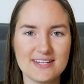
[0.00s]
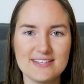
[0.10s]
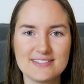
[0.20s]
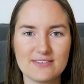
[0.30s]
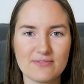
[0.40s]
It
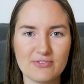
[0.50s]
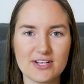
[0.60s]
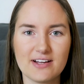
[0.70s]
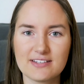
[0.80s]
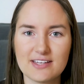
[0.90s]
is
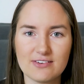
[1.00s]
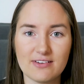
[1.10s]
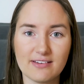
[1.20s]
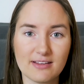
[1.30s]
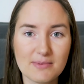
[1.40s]
free on
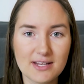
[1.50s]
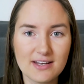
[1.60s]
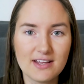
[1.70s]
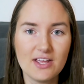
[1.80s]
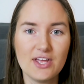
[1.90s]
Kindle Unlimited,